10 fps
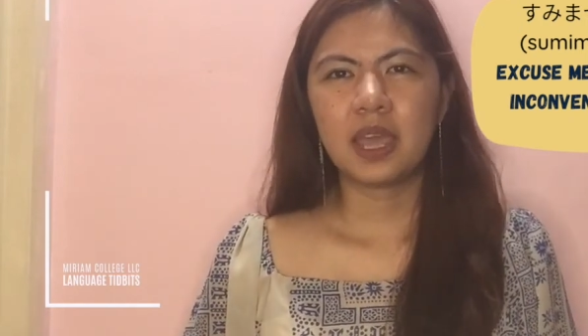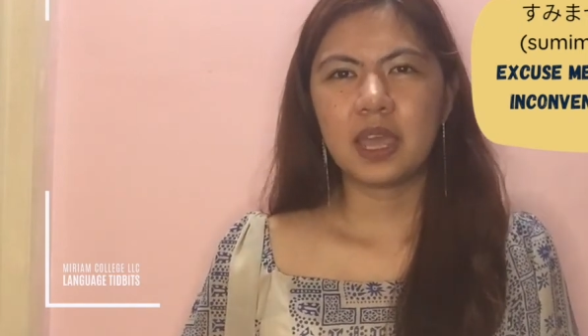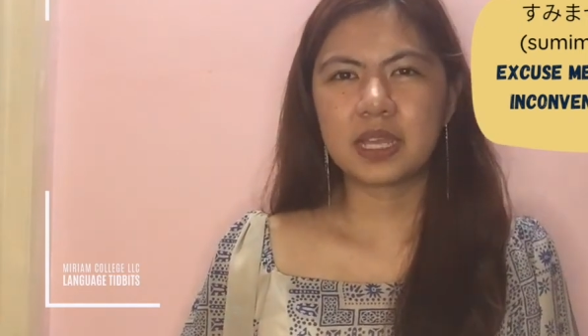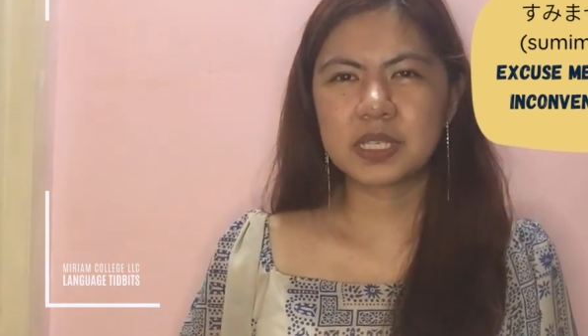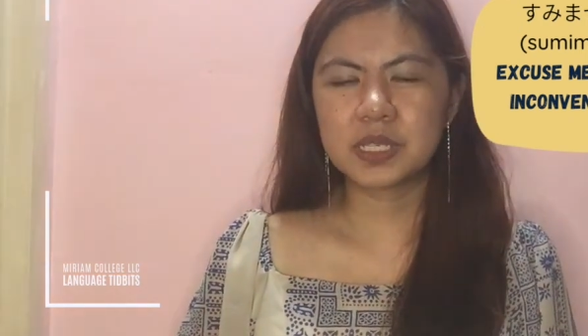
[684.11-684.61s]

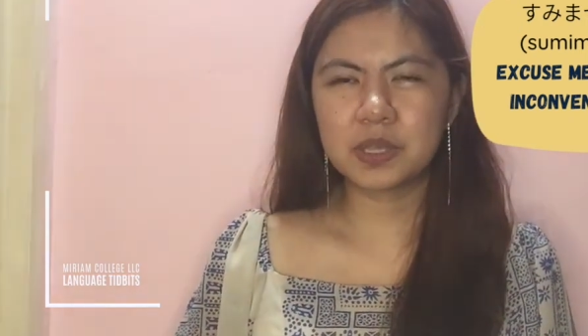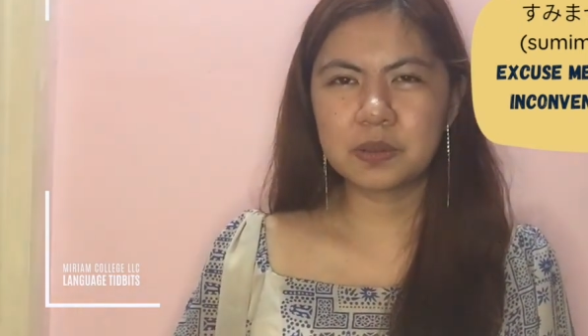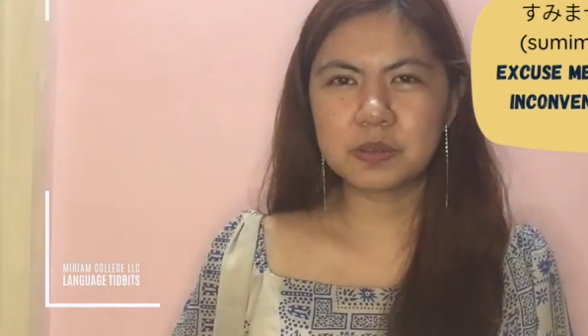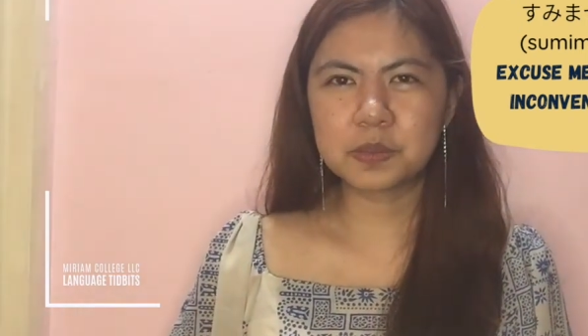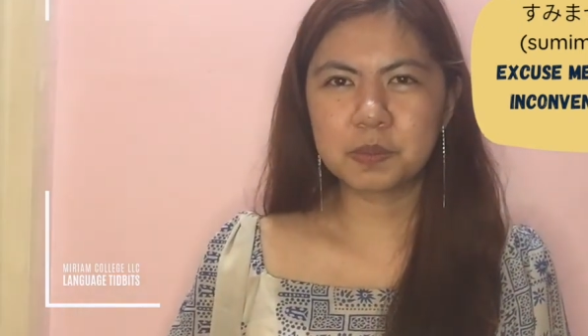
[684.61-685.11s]

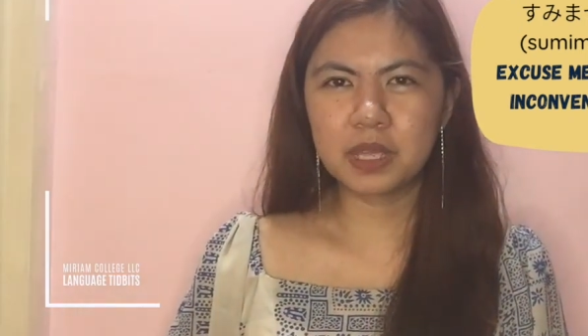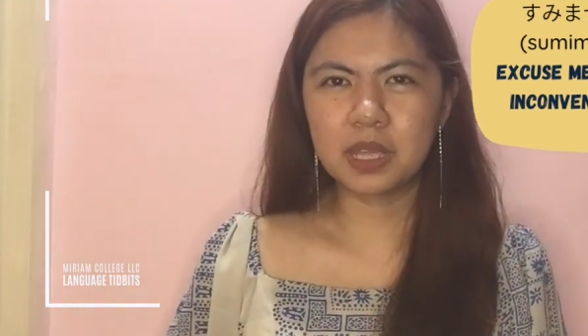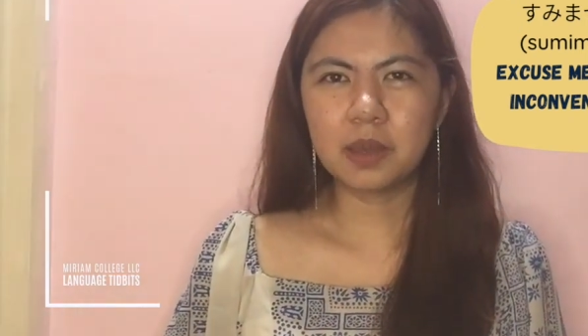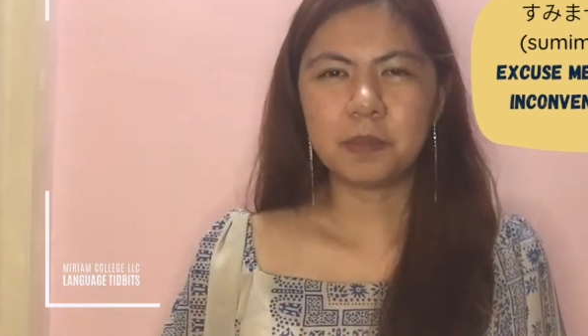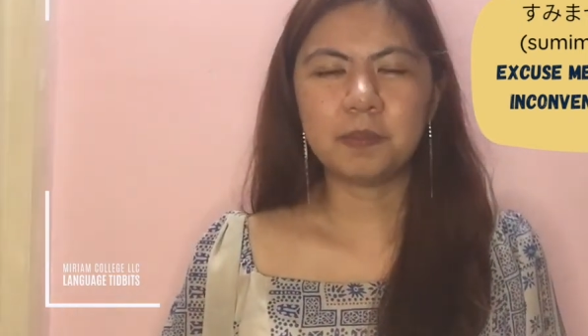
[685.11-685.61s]
Excuse
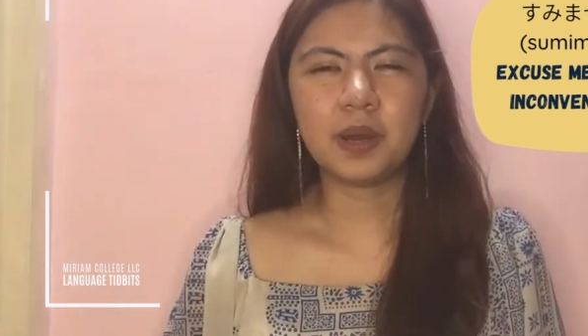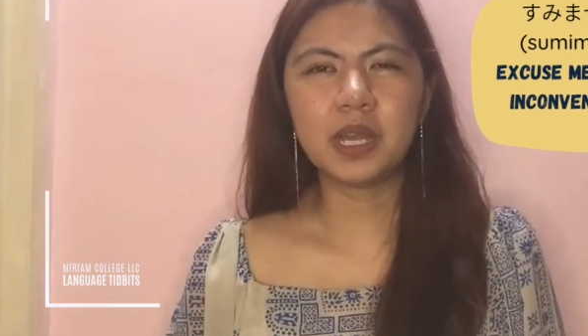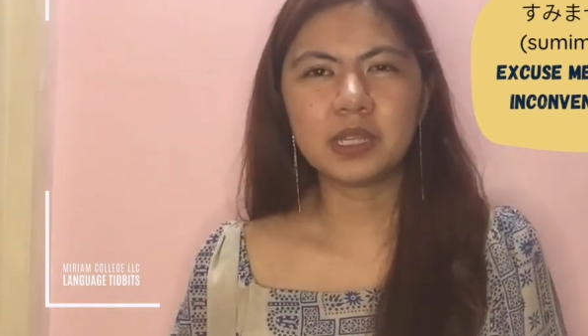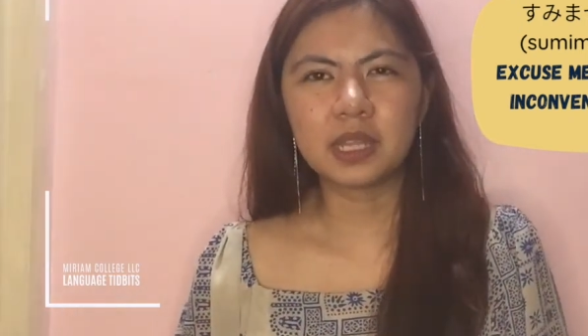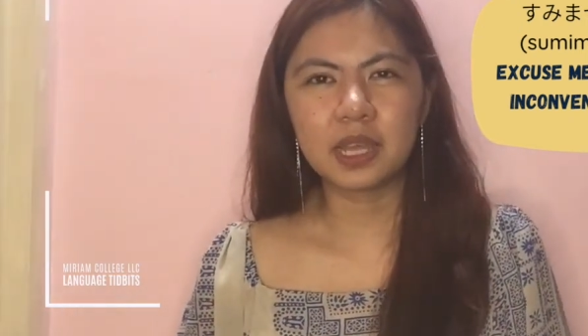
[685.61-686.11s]
me, but